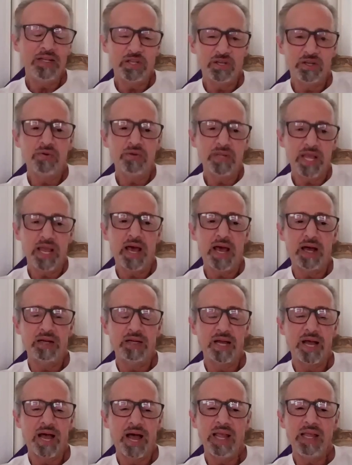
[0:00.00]
do, yeah.
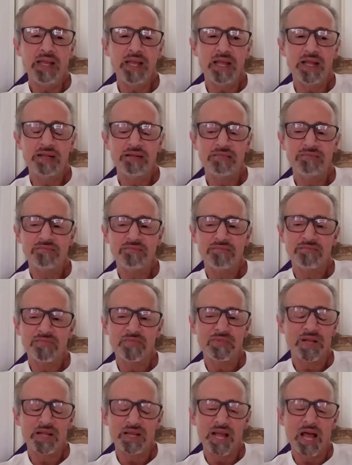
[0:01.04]

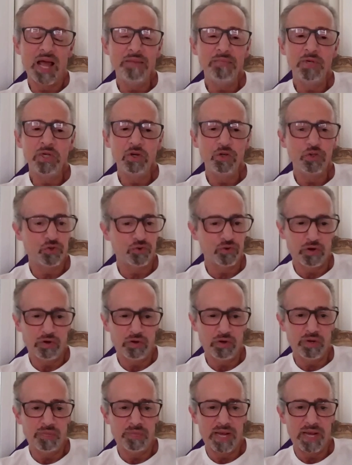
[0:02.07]
I'm
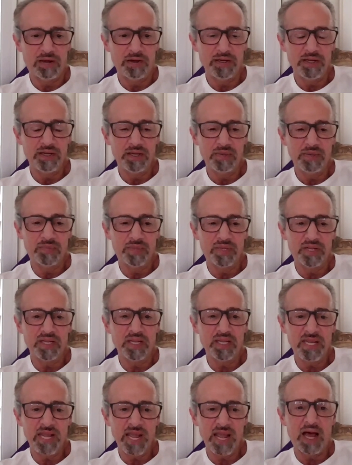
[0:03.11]
neutral about it, but
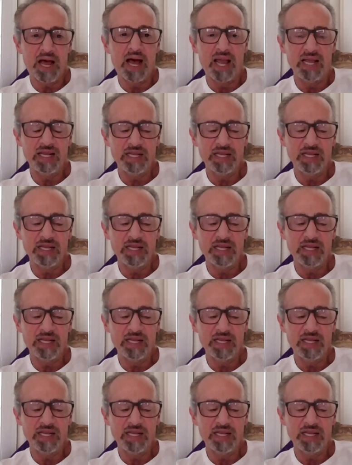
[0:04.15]
yeah,